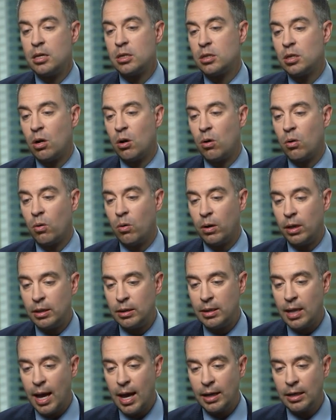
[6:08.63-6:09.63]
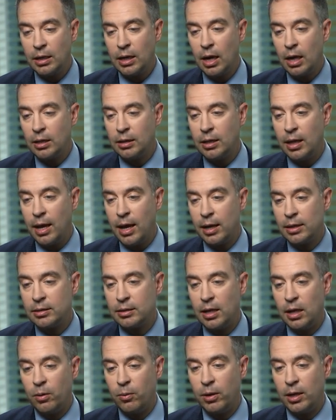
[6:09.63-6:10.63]
So in that
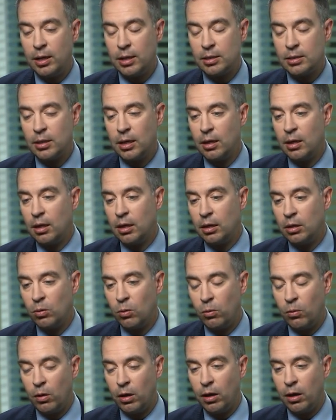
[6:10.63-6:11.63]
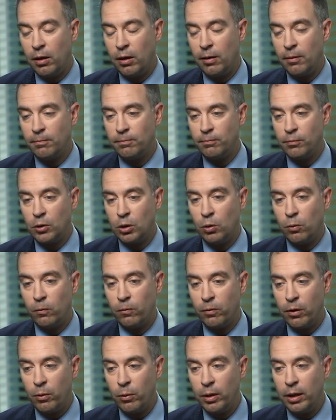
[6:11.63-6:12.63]
context, there is, you know,
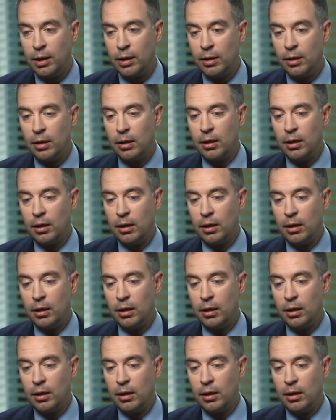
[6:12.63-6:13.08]
very